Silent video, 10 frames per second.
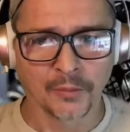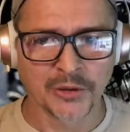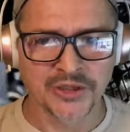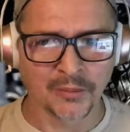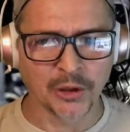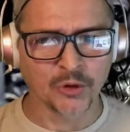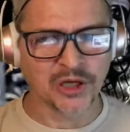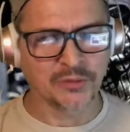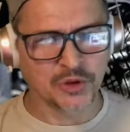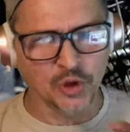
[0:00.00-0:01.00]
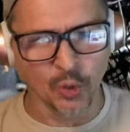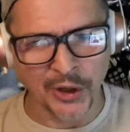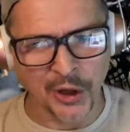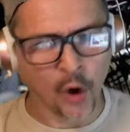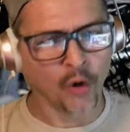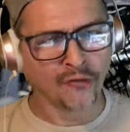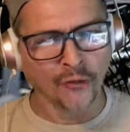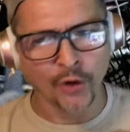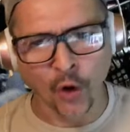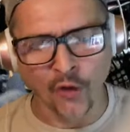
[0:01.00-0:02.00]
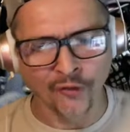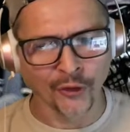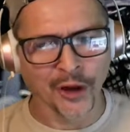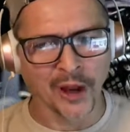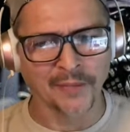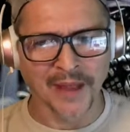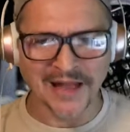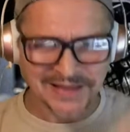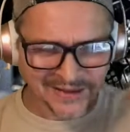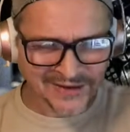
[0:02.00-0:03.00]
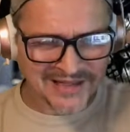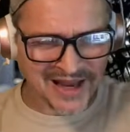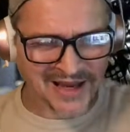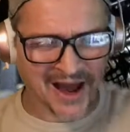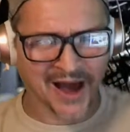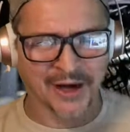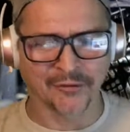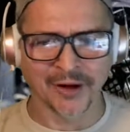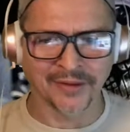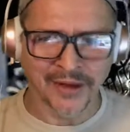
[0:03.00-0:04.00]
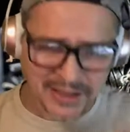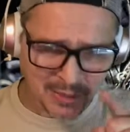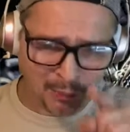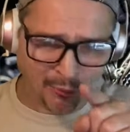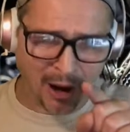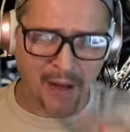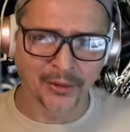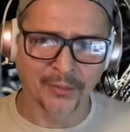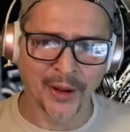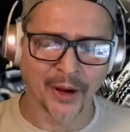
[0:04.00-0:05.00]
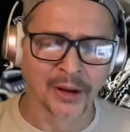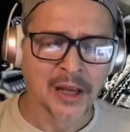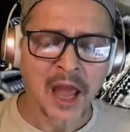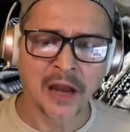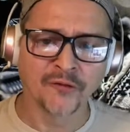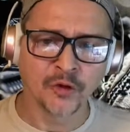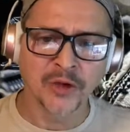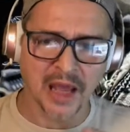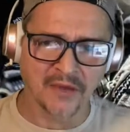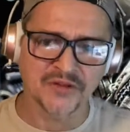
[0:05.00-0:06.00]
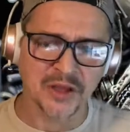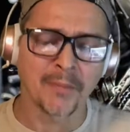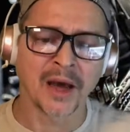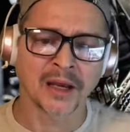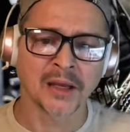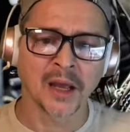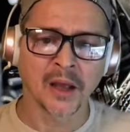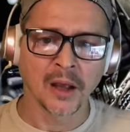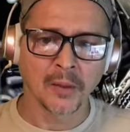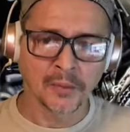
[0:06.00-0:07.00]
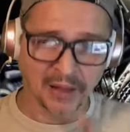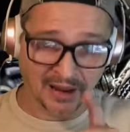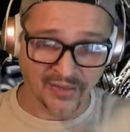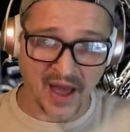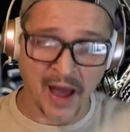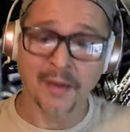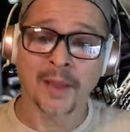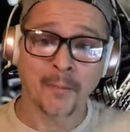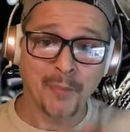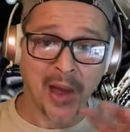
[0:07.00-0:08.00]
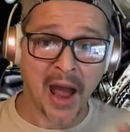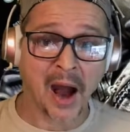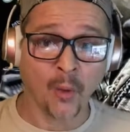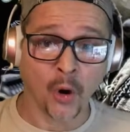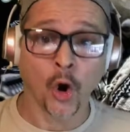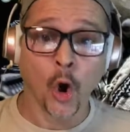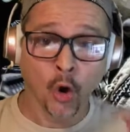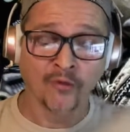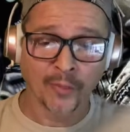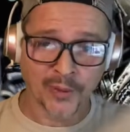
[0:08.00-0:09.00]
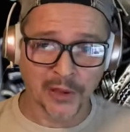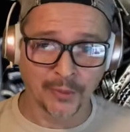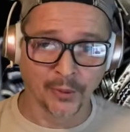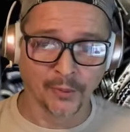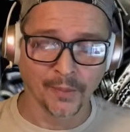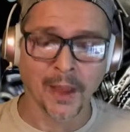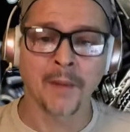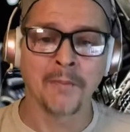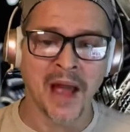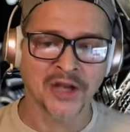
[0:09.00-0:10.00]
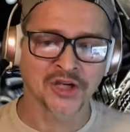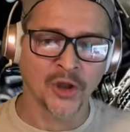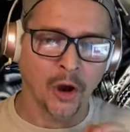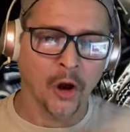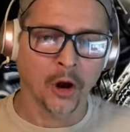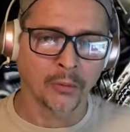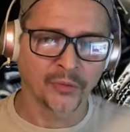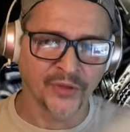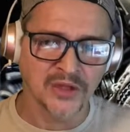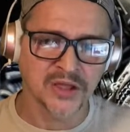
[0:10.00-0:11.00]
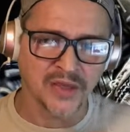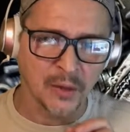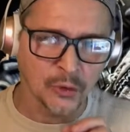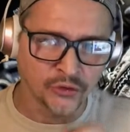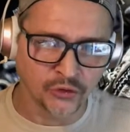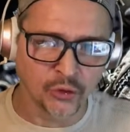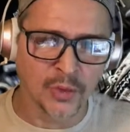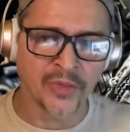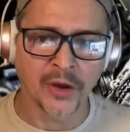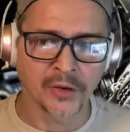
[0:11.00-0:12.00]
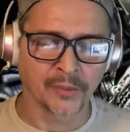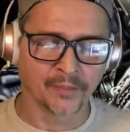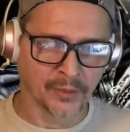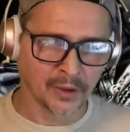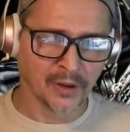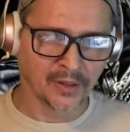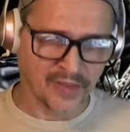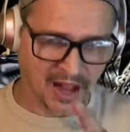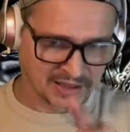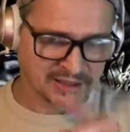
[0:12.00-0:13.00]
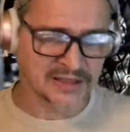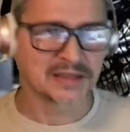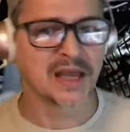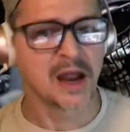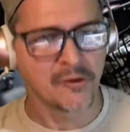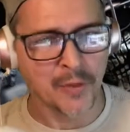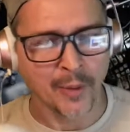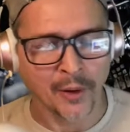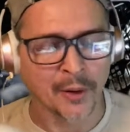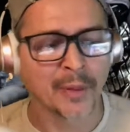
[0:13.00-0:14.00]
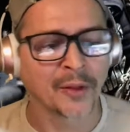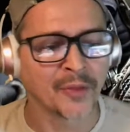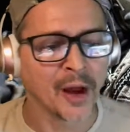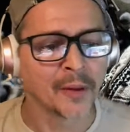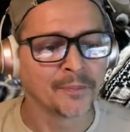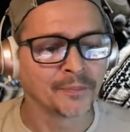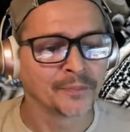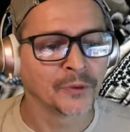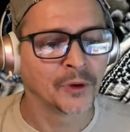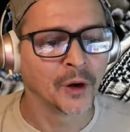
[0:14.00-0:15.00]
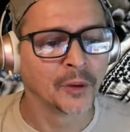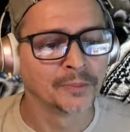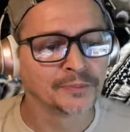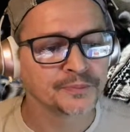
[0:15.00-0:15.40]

But somebody who keeps doing it over and over again, that's a little psychotic right there. There's a problem there. And if you gave somebody like that power over people, imagine the horrible things that they would do with it. That's the scary part about that, you know?